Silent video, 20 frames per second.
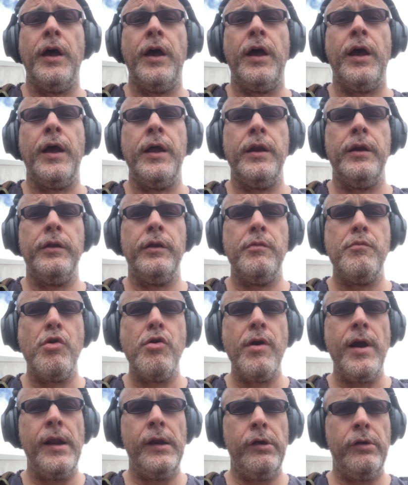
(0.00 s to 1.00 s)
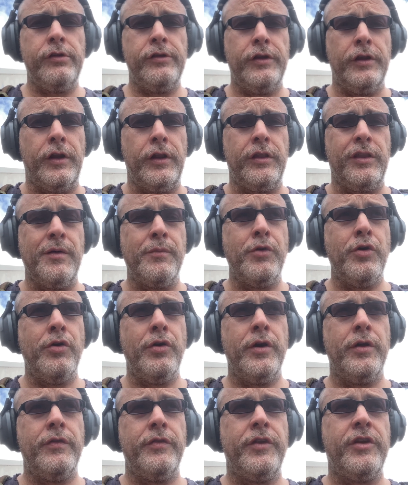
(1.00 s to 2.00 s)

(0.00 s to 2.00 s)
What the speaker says: And the more I looked at it, the more